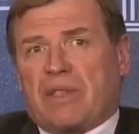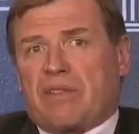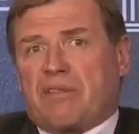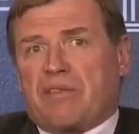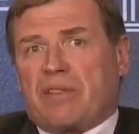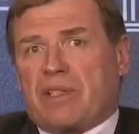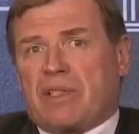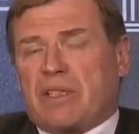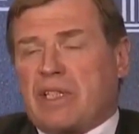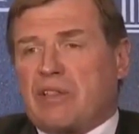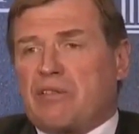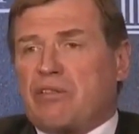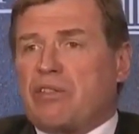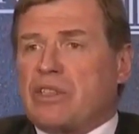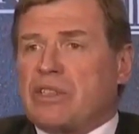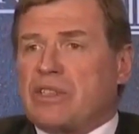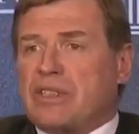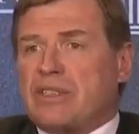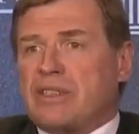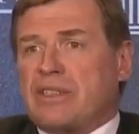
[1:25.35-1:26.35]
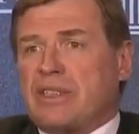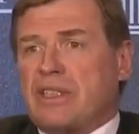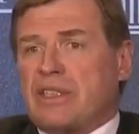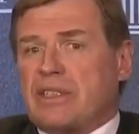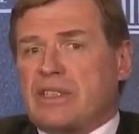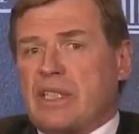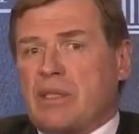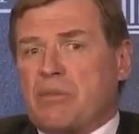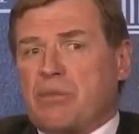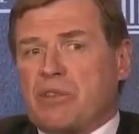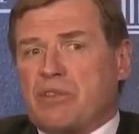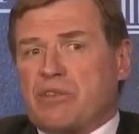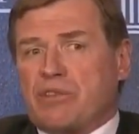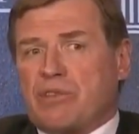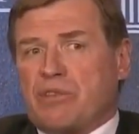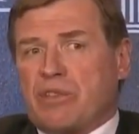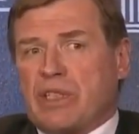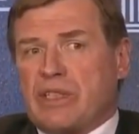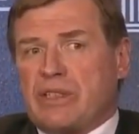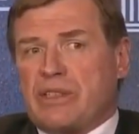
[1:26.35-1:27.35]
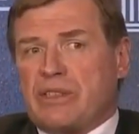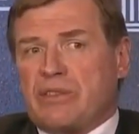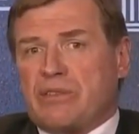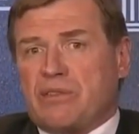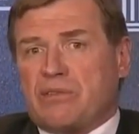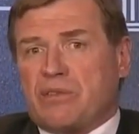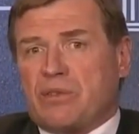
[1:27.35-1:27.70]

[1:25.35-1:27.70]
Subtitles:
if you take, for instance, the example of Greece,